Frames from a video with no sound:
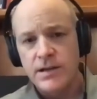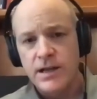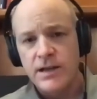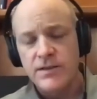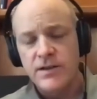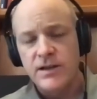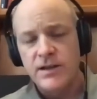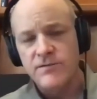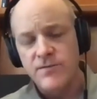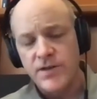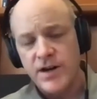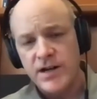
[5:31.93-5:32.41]

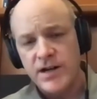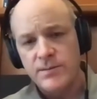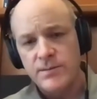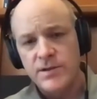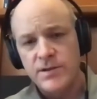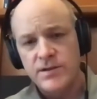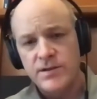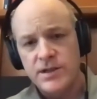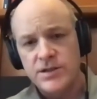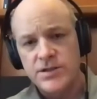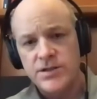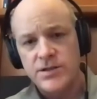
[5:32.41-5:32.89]
the
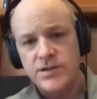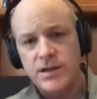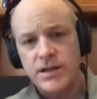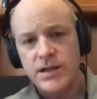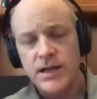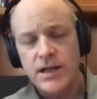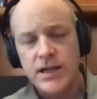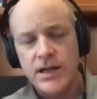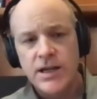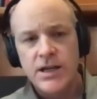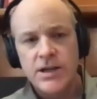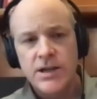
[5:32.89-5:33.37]
environment that you're in.
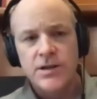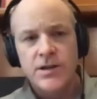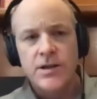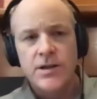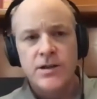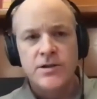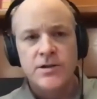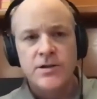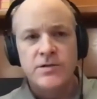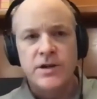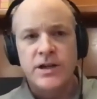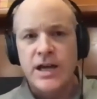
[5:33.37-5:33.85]

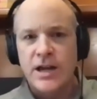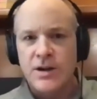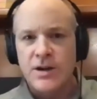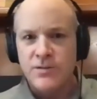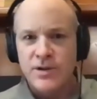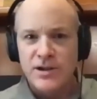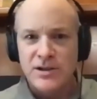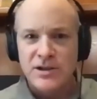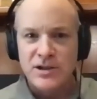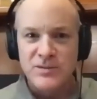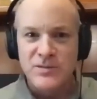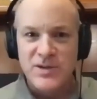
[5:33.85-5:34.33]
So I kind of
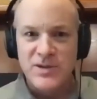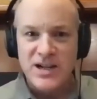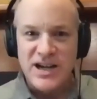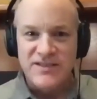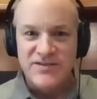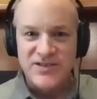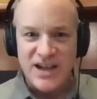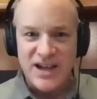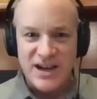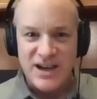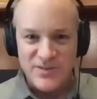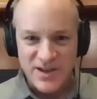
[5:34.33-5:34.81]
went a little bit
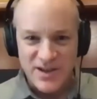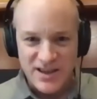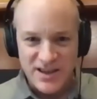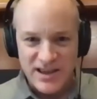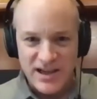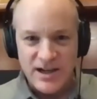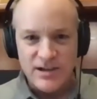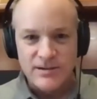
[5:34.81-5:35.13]
off topic there.